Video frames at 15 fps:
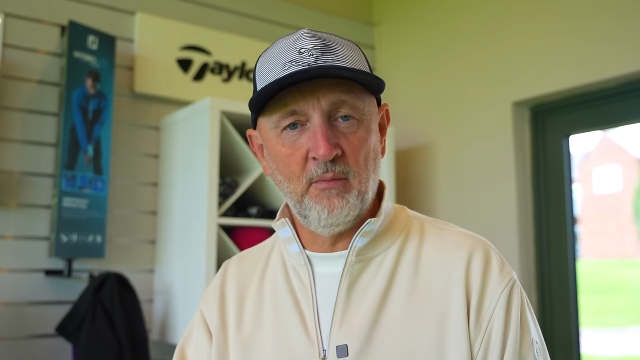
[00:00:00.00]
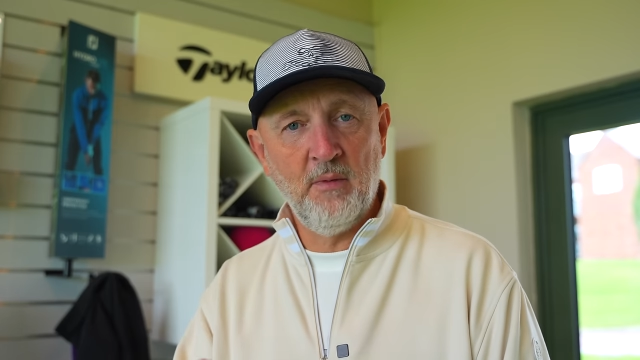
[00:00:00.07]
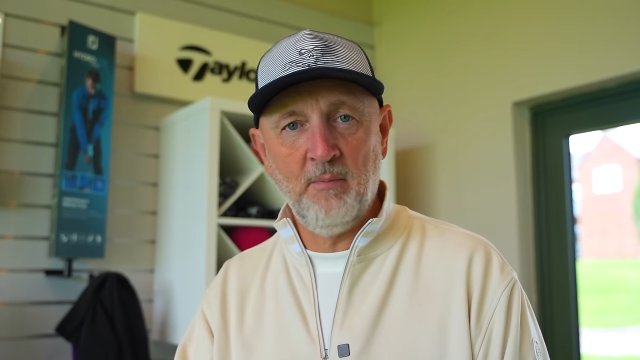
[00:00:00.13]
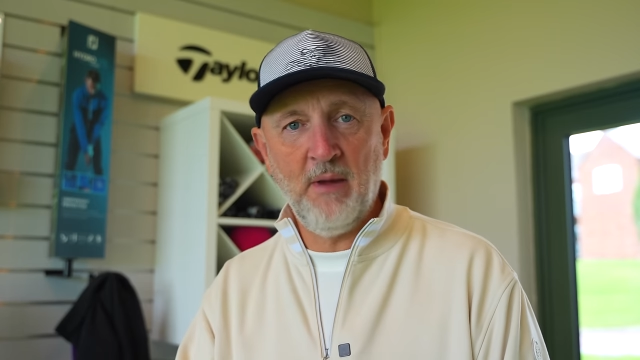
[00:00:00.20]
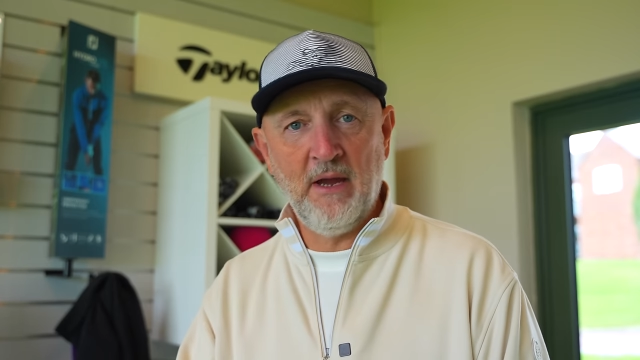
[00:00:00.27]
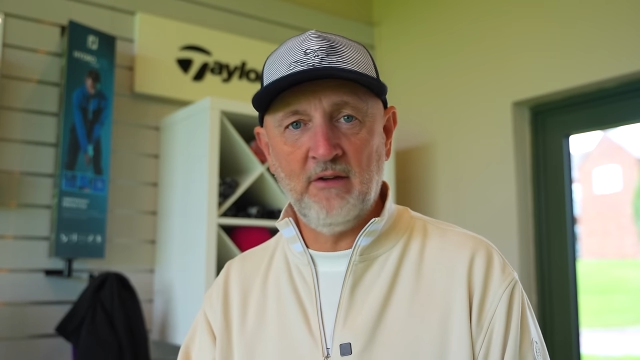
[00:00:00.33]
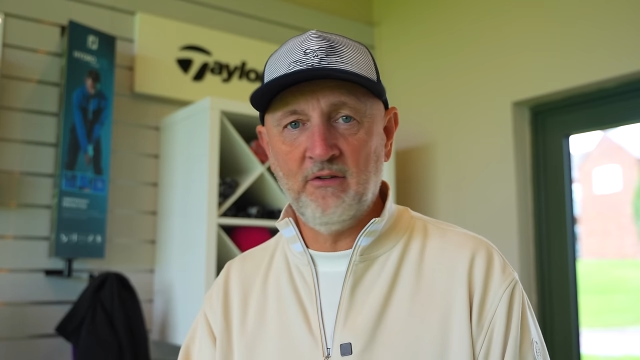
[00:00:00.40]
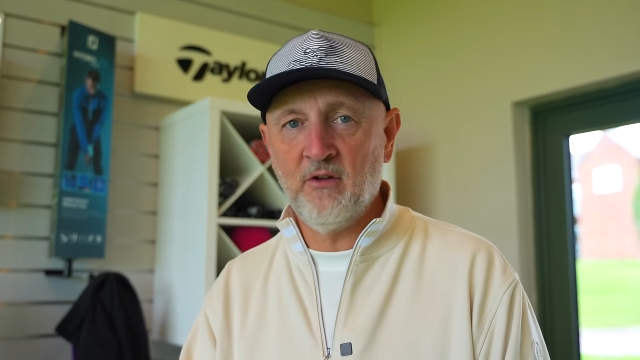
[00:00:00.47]
to be
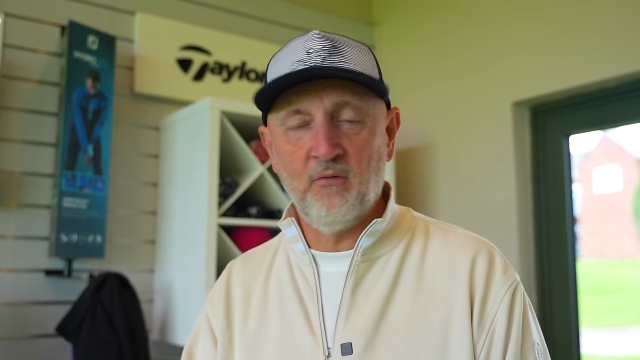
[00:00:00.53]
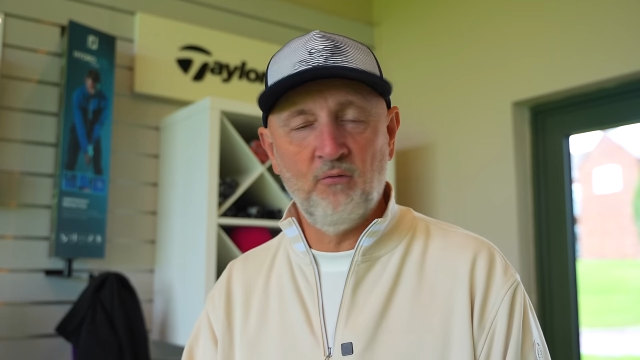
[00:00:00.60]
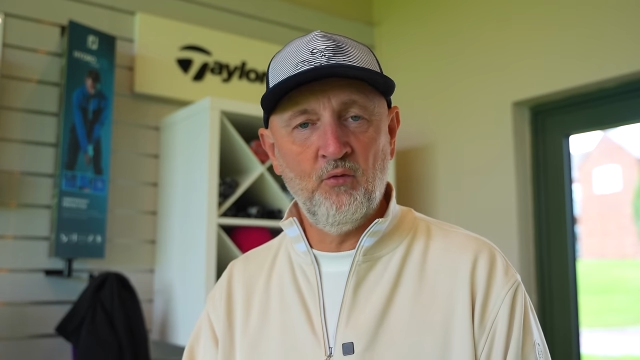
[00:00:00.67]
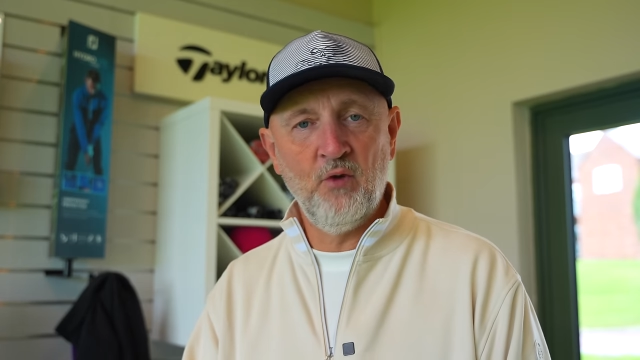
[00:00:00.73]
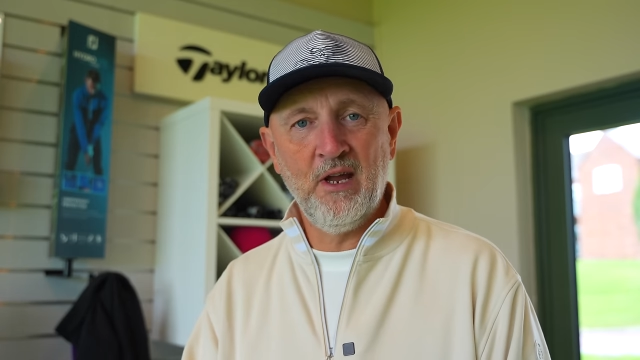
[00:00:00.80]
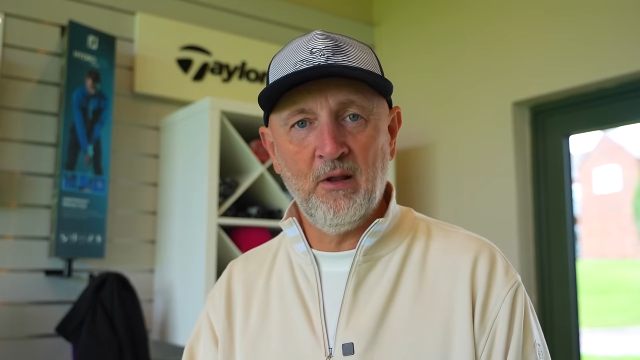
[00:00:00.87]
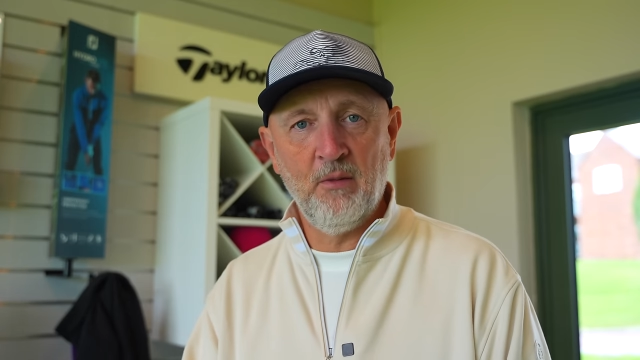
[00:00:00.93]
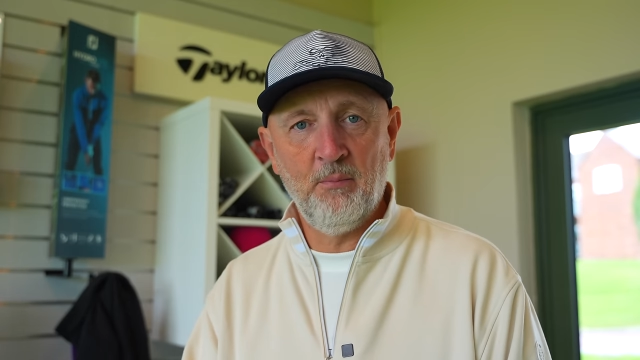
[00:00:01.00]
based on
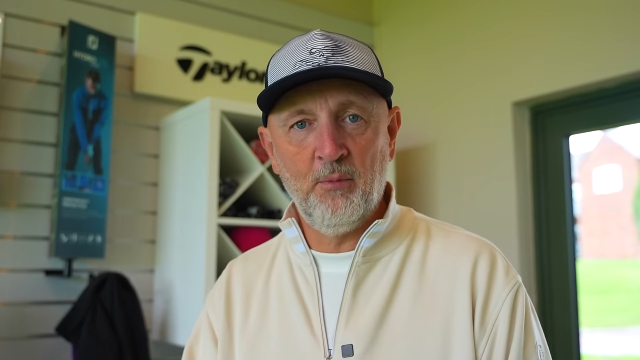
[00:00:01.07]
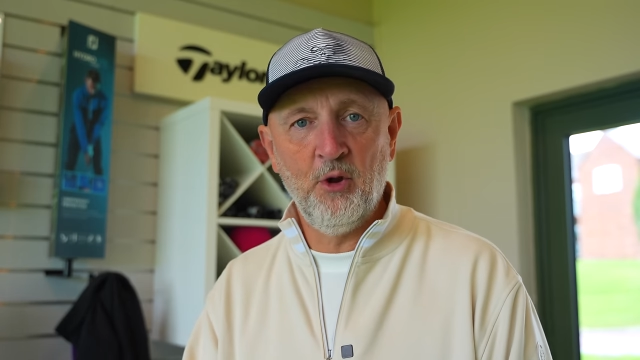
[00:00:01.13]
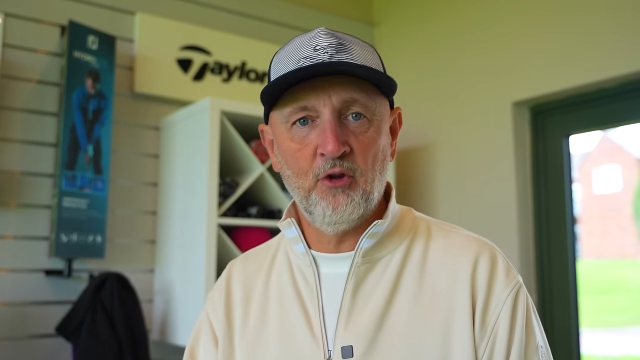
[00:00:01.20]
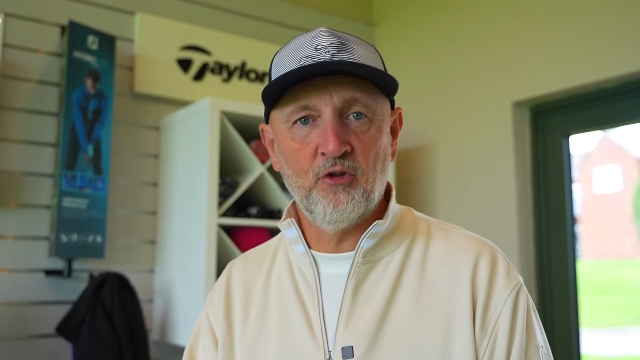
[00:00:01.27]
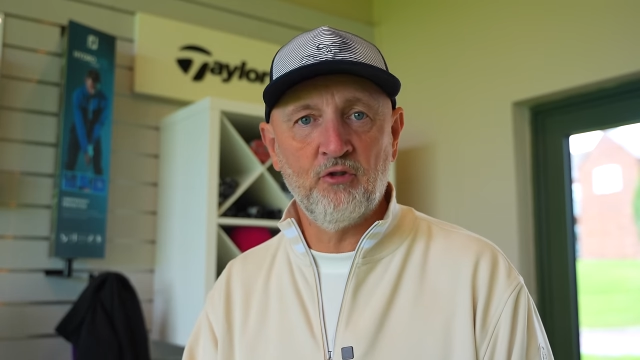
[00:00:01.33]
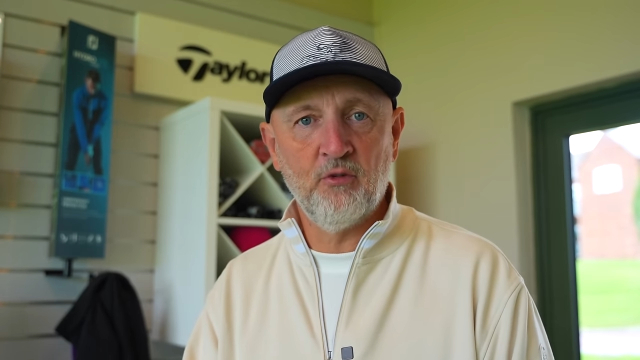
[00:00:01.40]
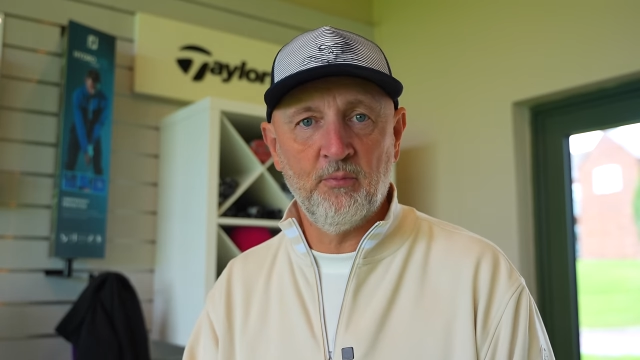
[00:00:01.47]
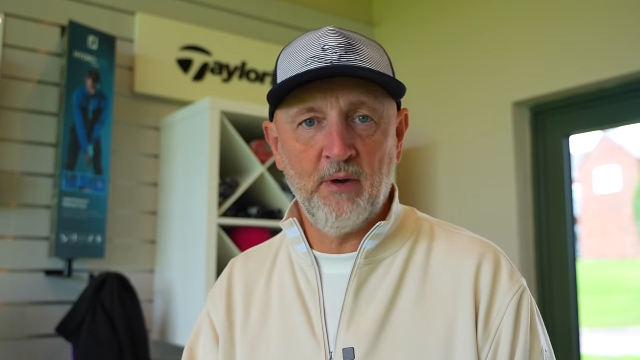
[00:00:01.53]
real personal